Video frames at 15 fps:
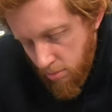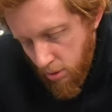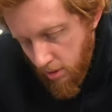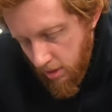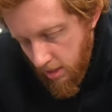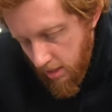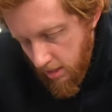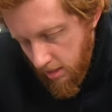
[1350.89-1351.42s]

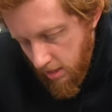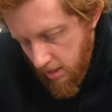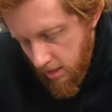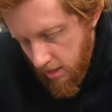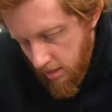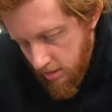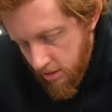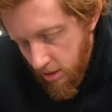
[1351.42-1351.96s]
put
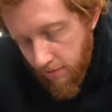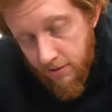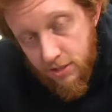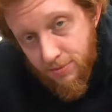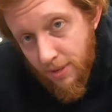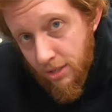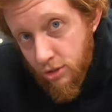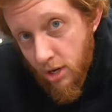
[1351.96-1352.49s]
the
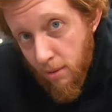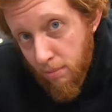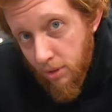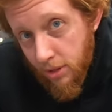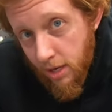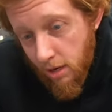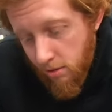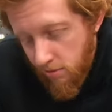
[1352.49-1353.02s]
surface finish that I'm
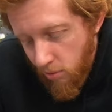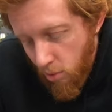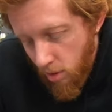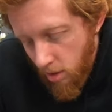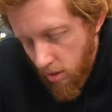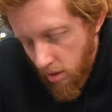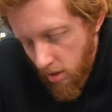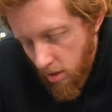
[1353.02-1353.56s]
looking
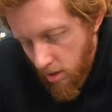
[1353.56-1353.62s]
for